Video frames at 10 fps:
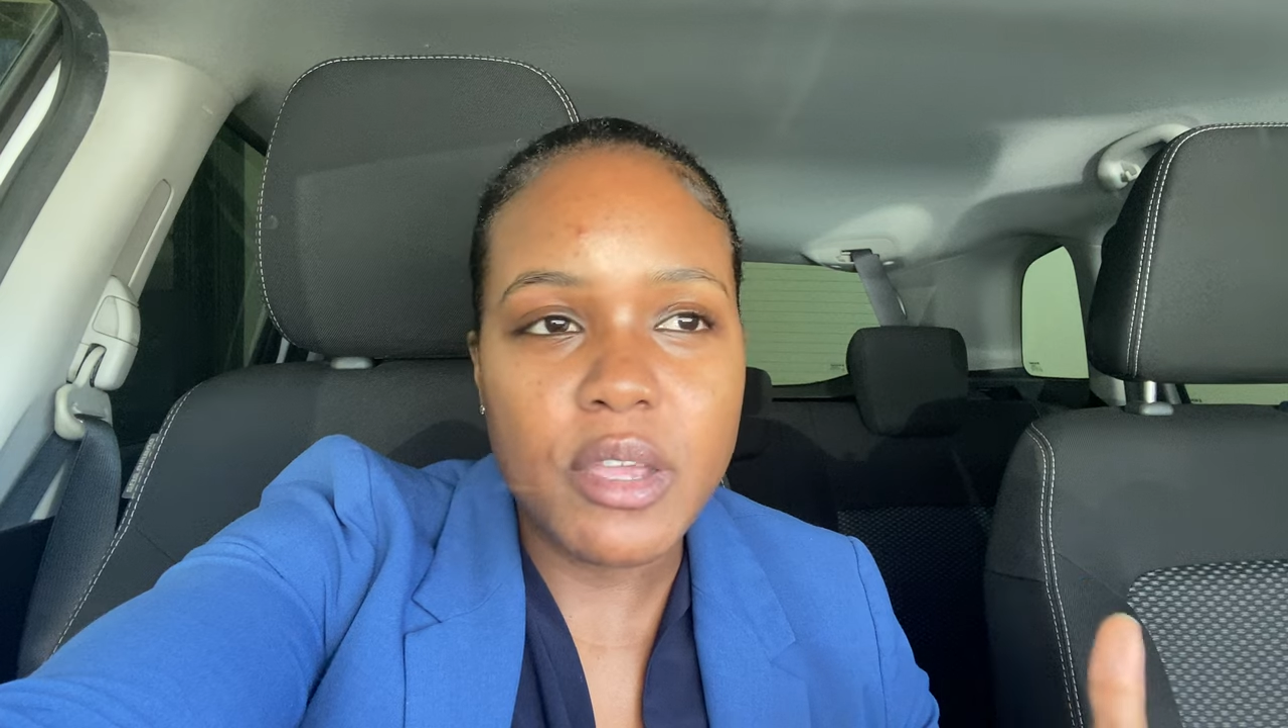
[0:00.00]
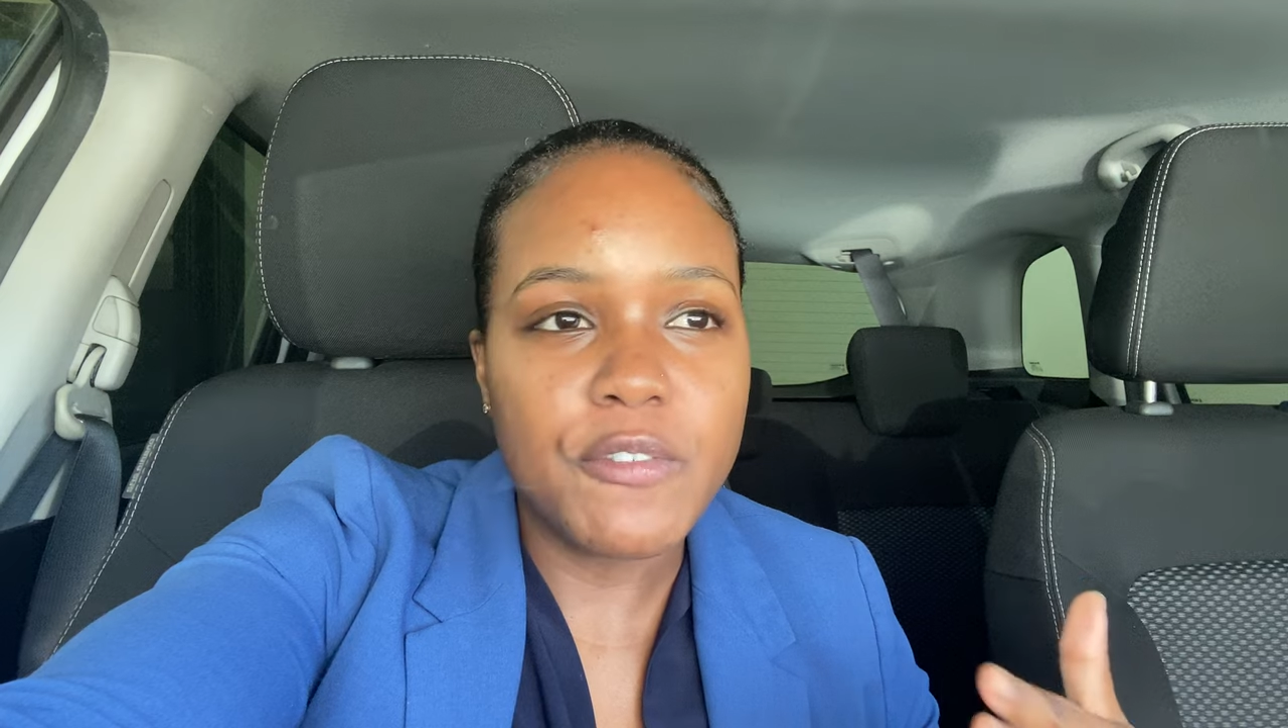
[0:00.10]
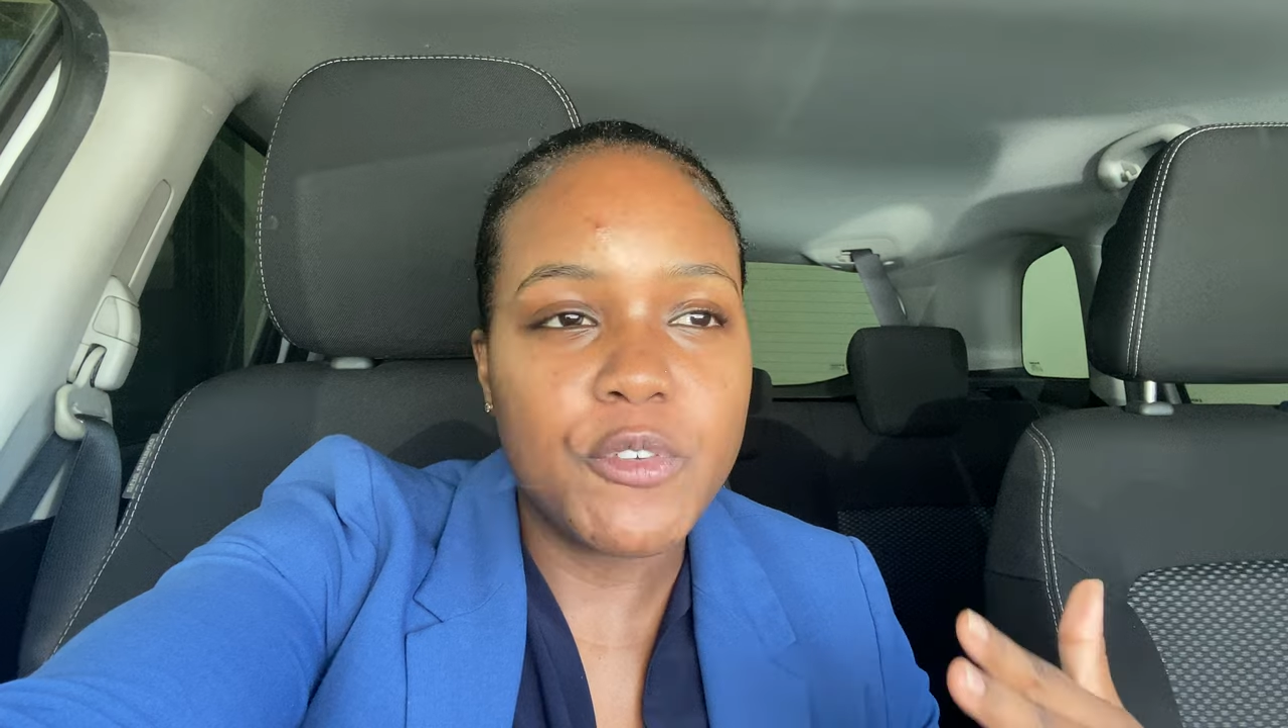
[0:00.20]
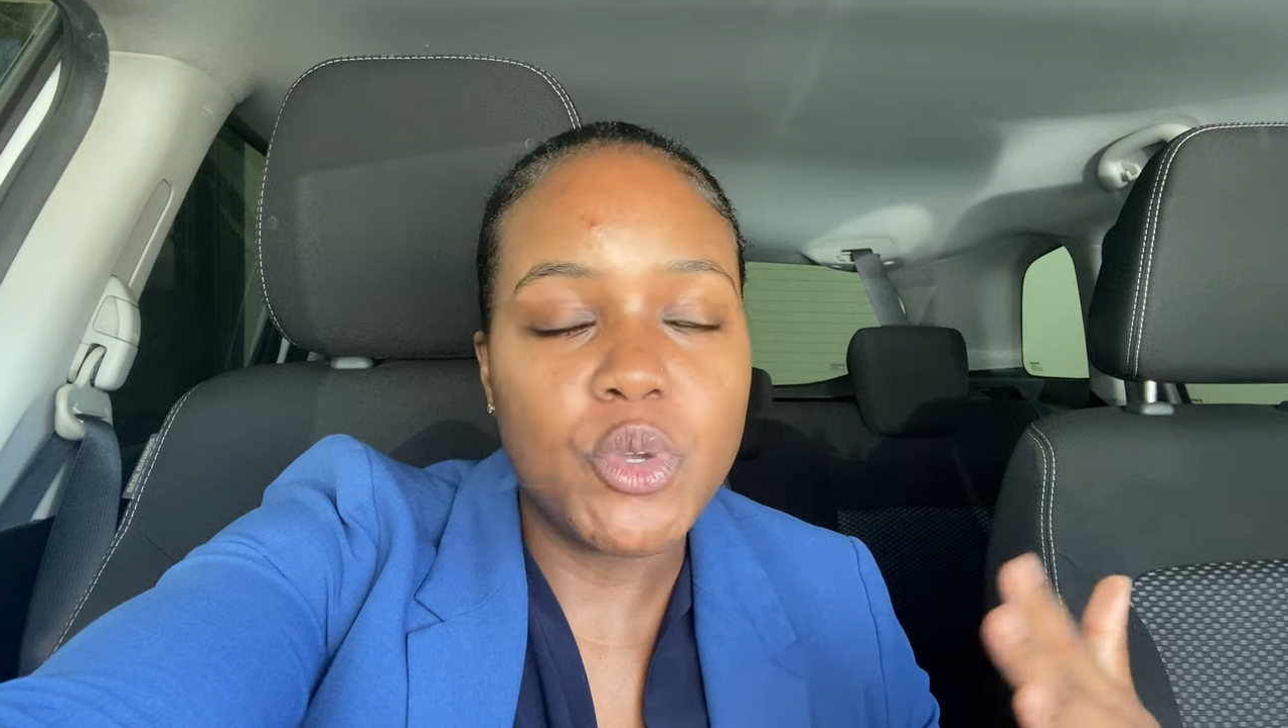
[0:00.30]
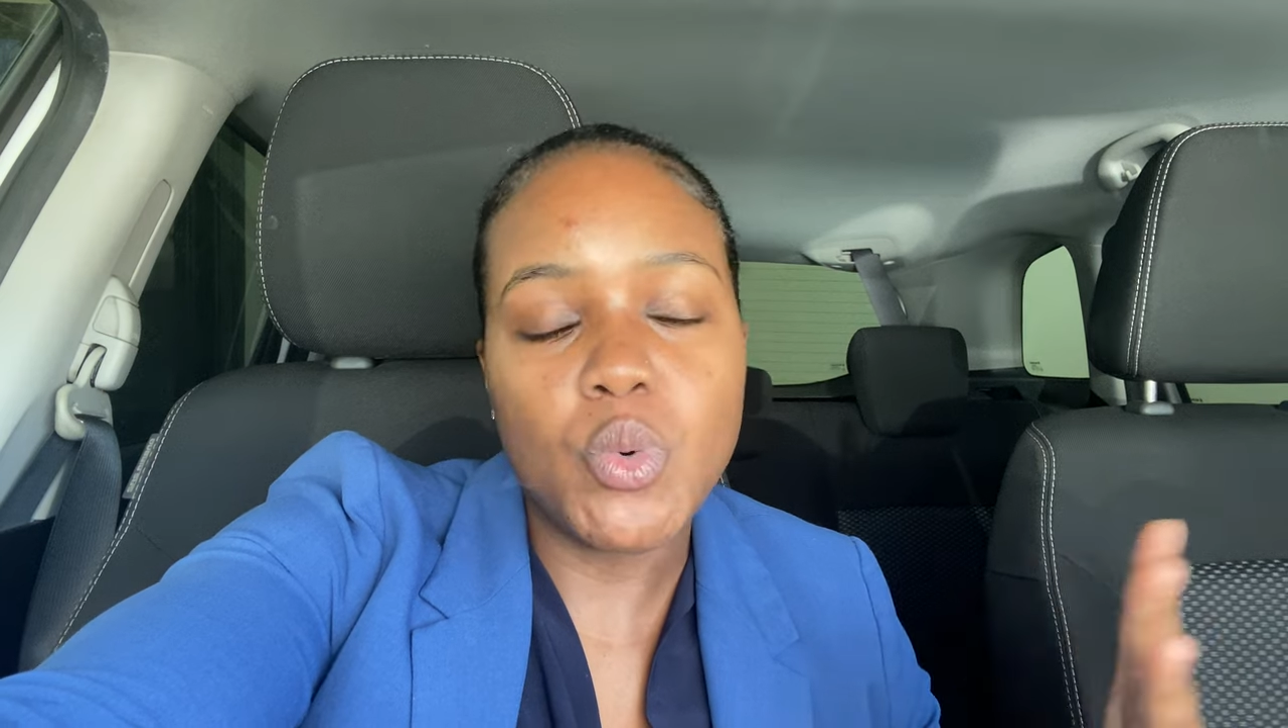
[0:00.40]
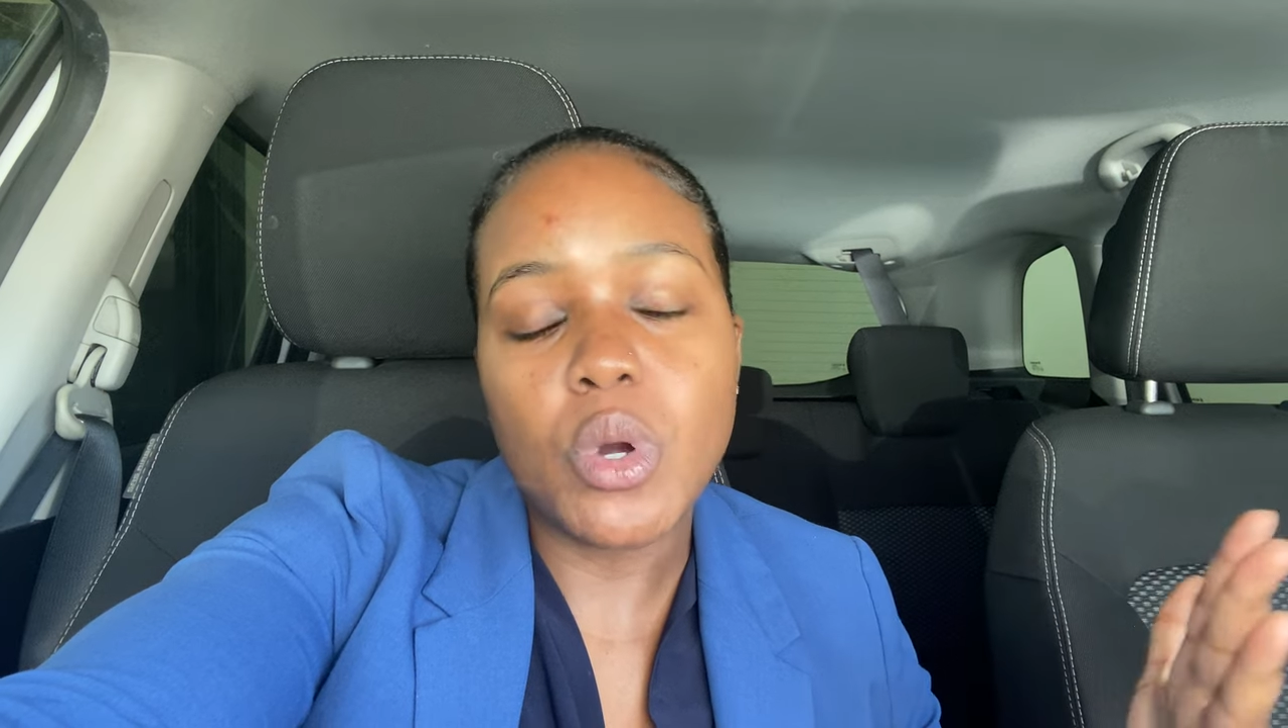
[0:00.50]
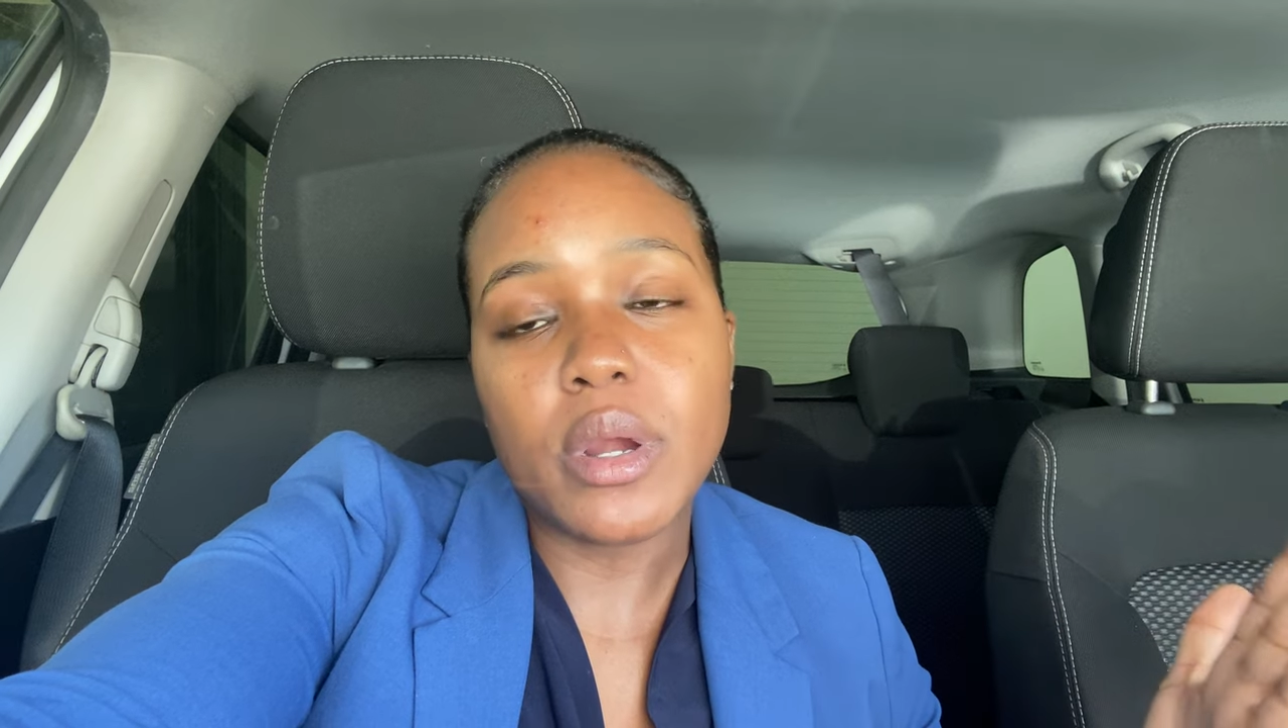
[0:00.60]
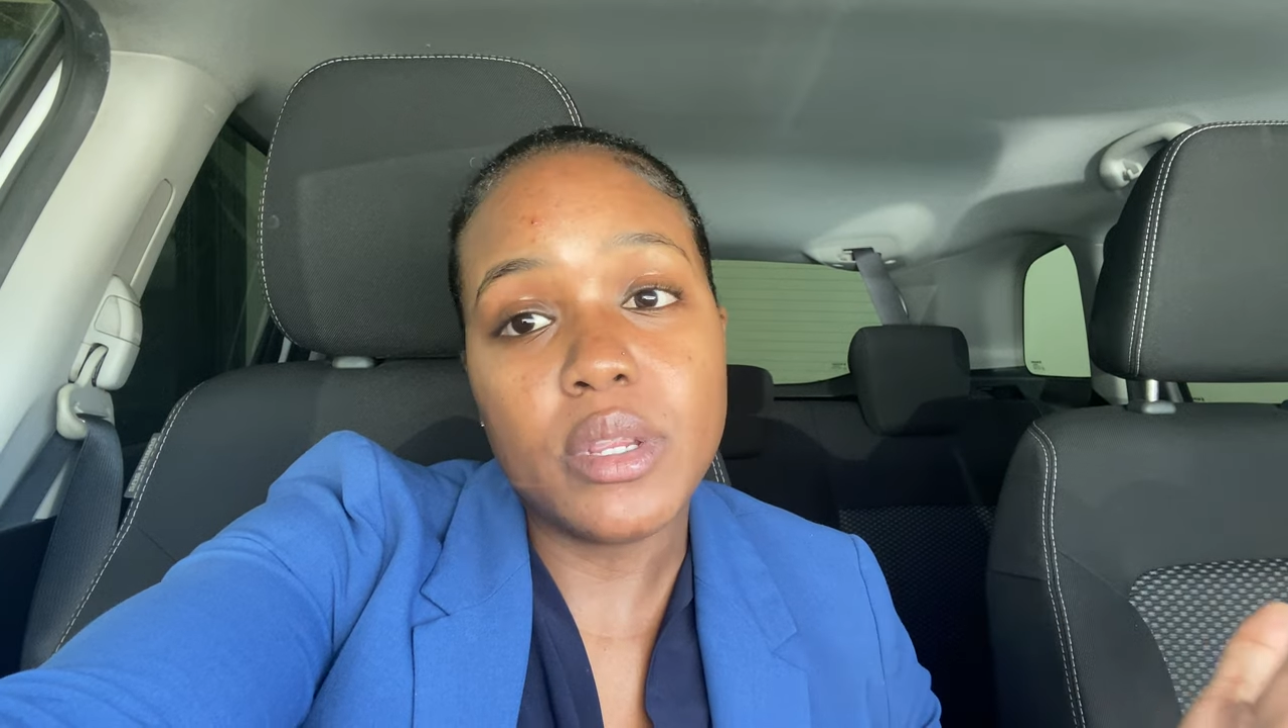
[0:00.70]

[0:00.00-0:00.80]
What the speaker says: If you are